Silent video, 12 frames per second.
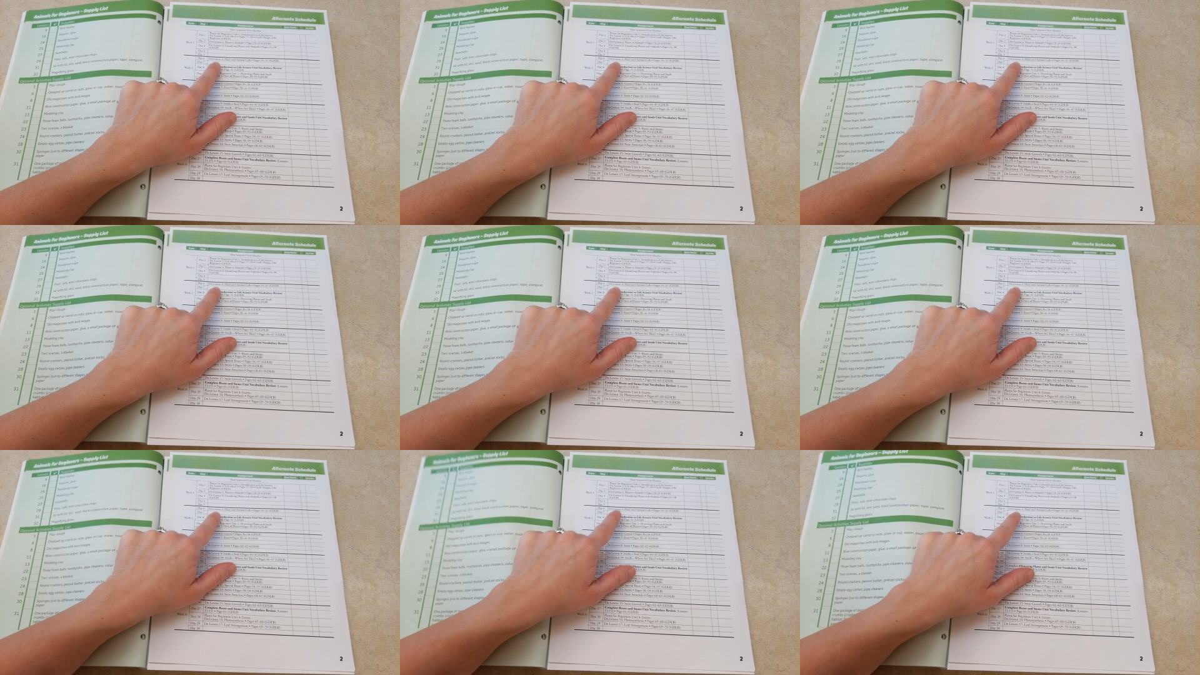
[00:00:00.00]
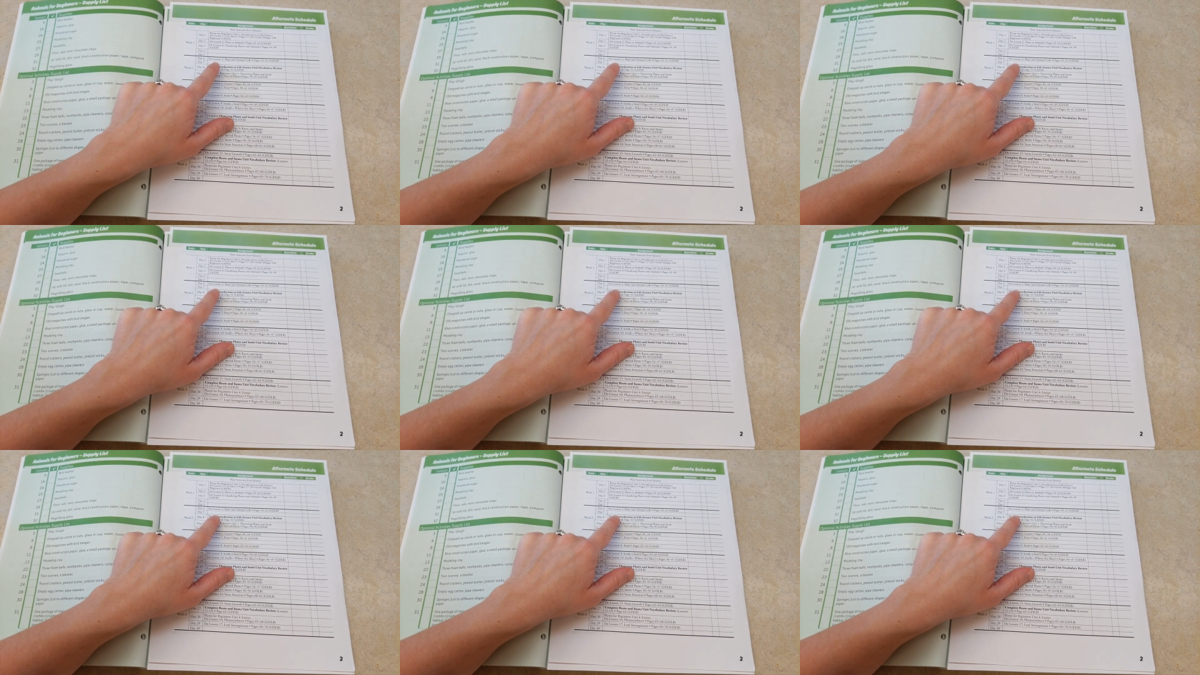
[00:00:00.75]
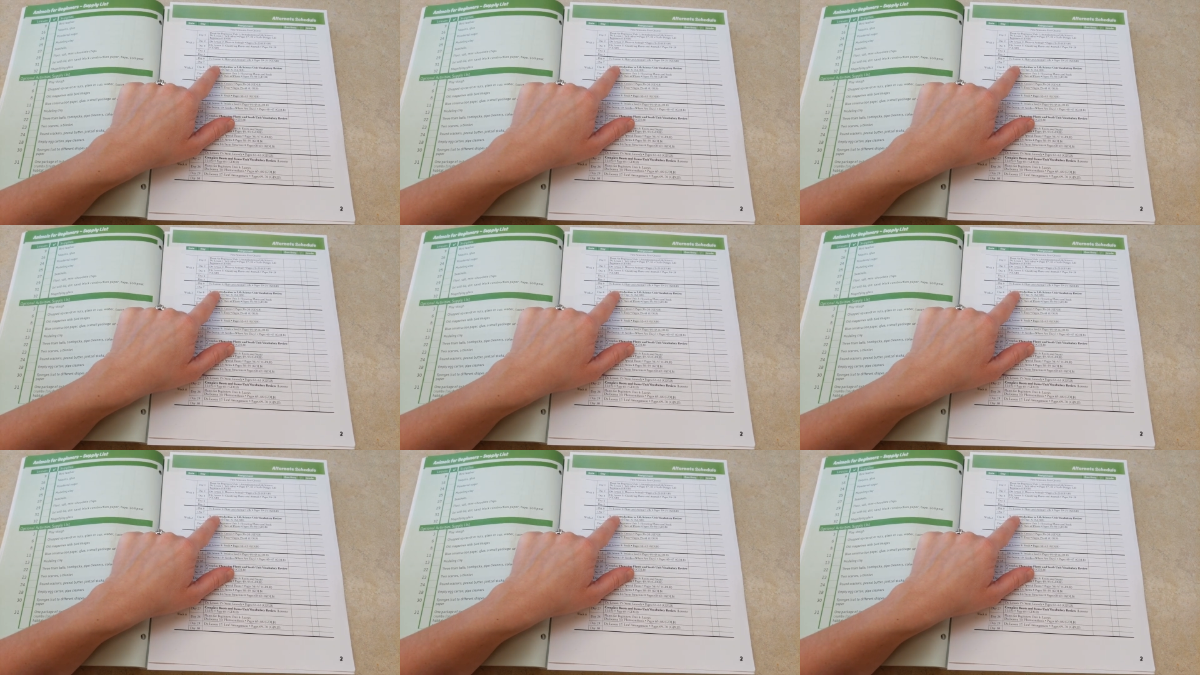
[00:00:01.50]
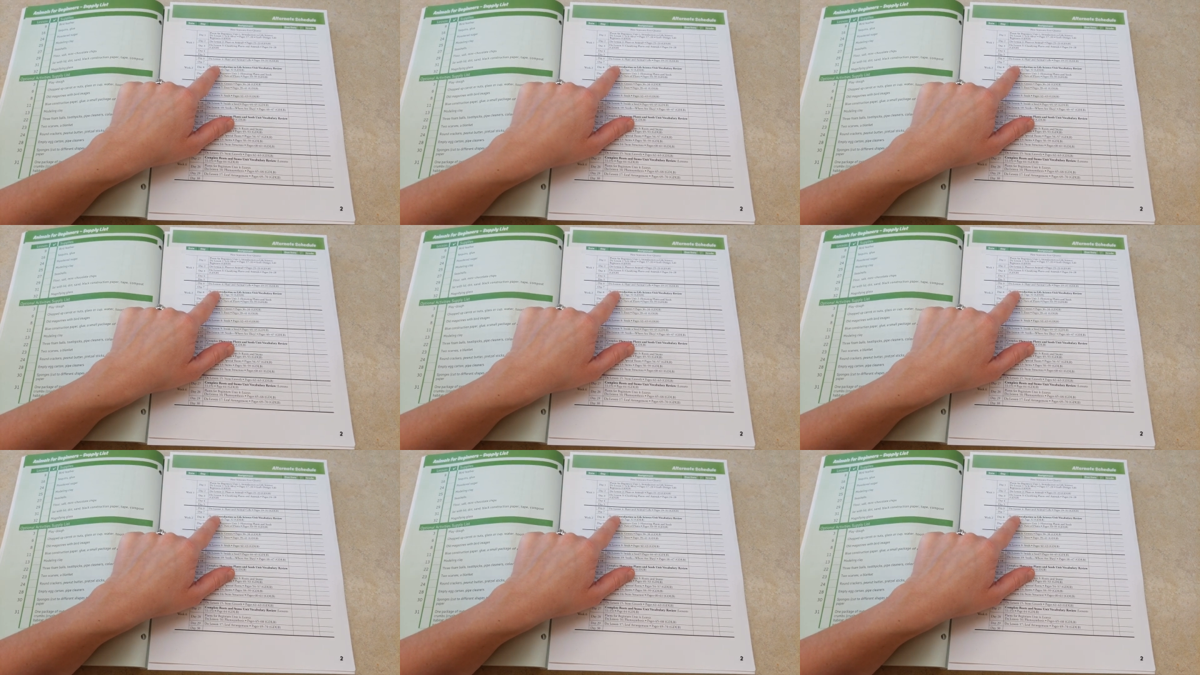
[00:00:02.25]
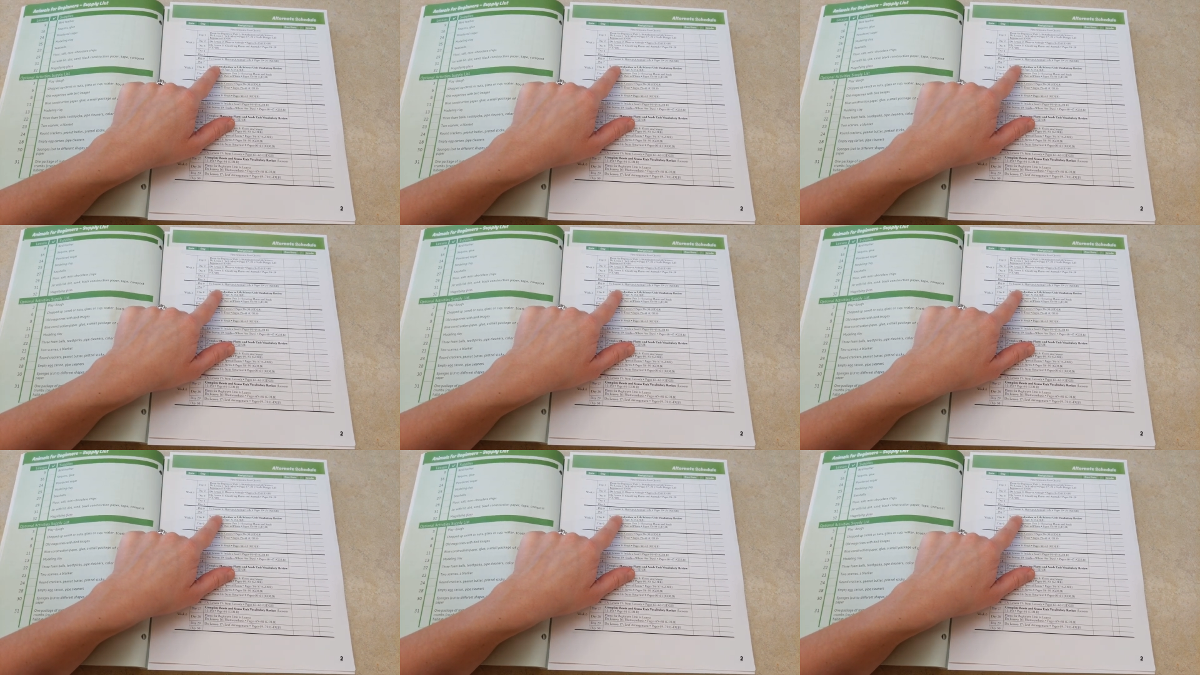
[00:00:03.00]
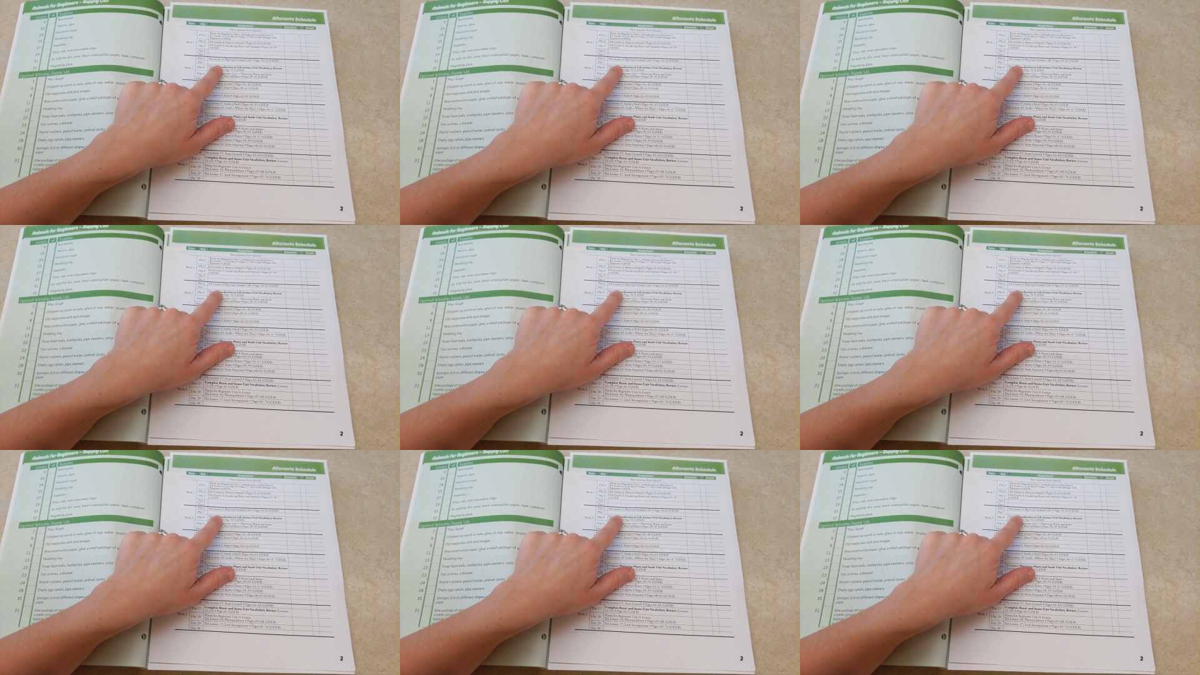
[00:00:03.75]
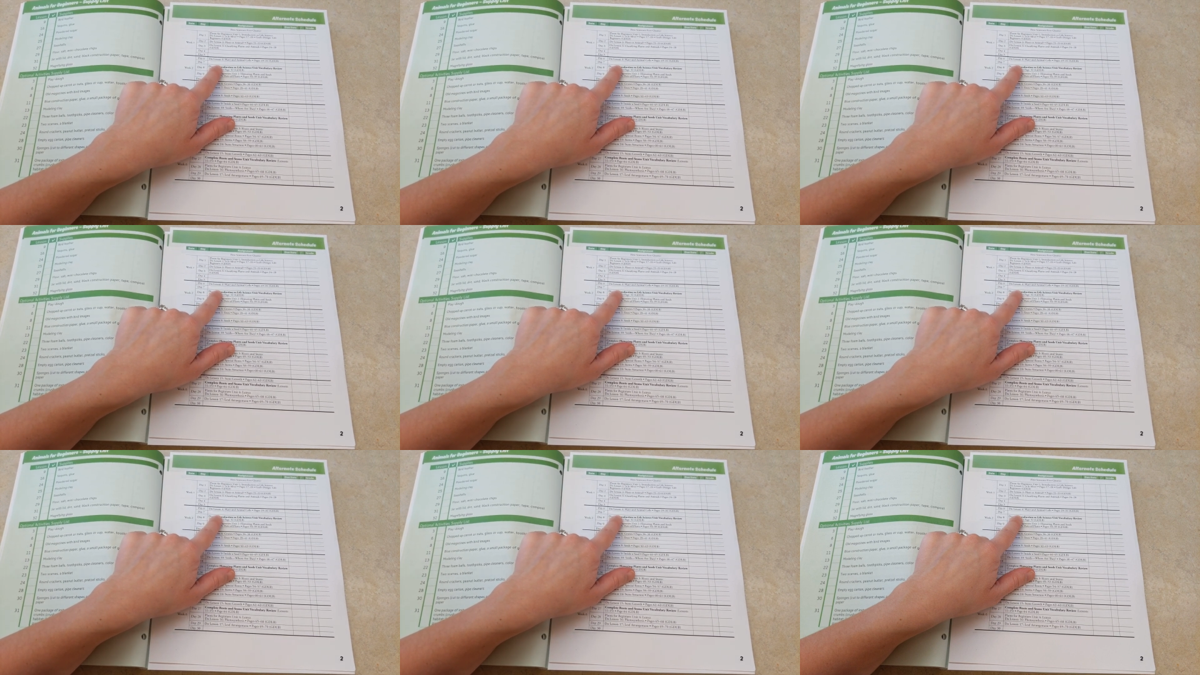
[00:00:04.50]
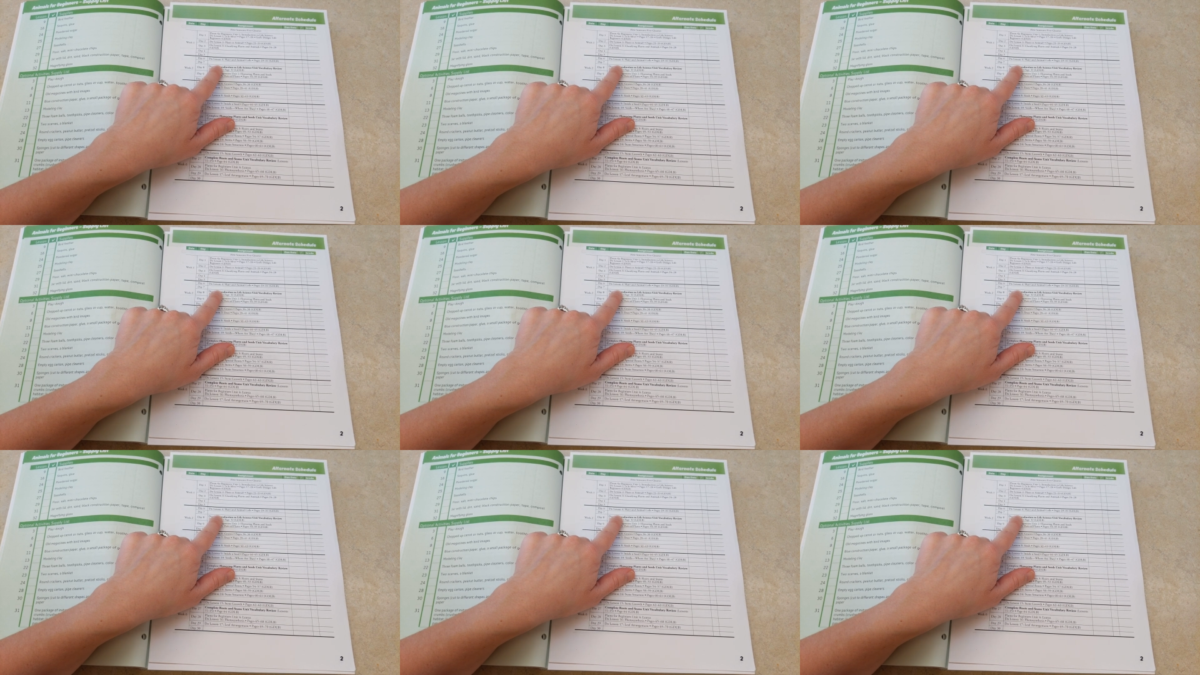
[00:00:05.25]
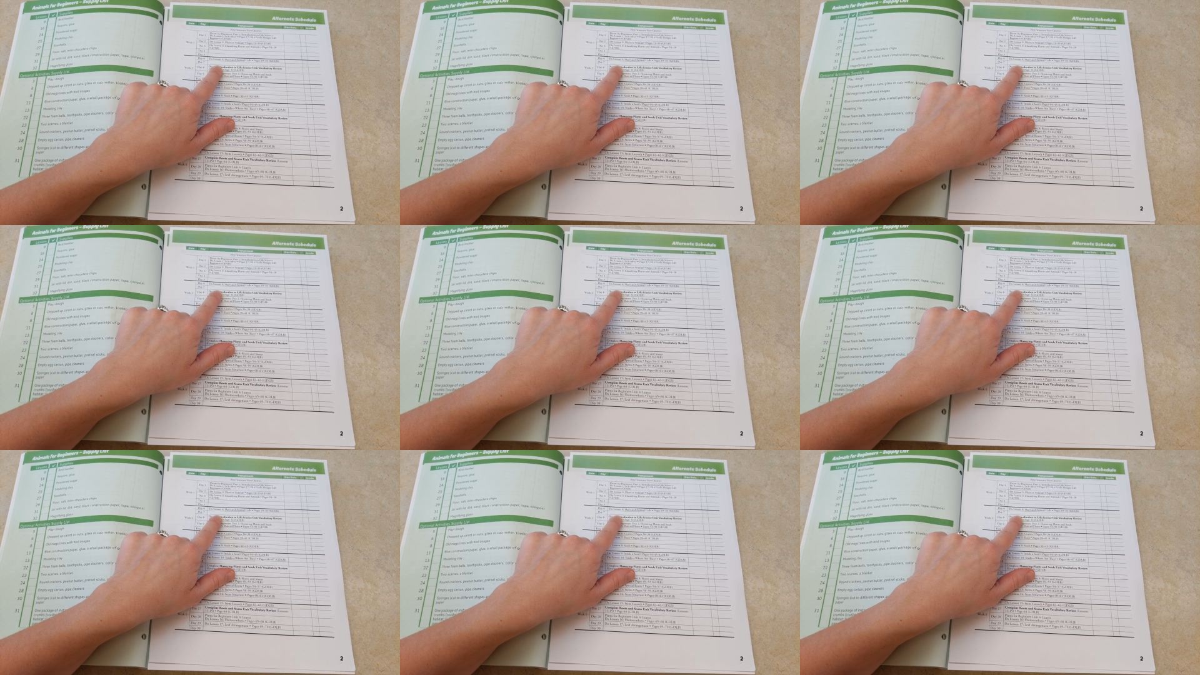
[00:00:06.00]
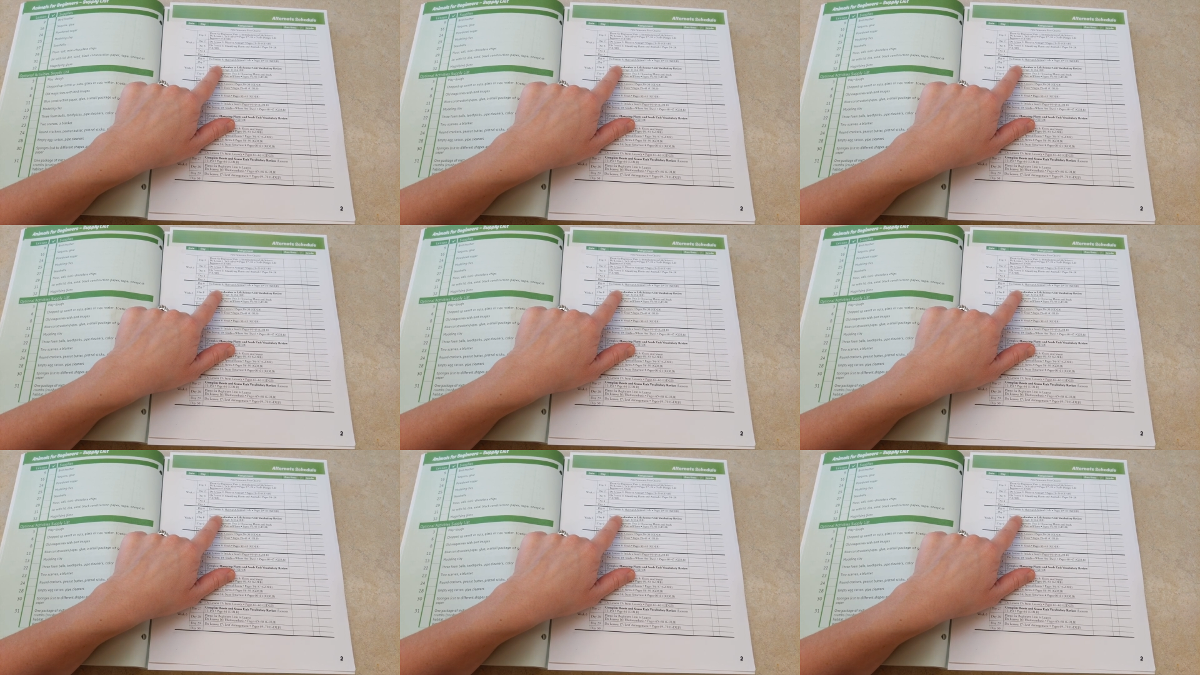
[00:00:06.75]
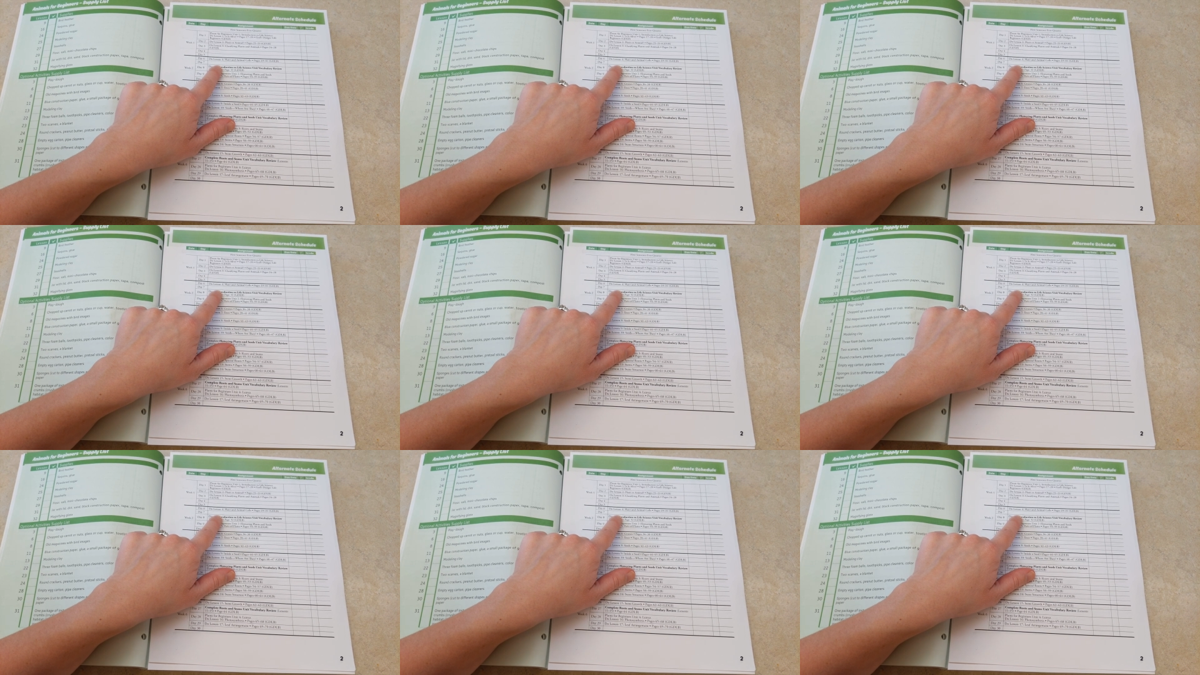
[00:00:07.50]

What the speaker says: No face is visible, so there are no lips to read.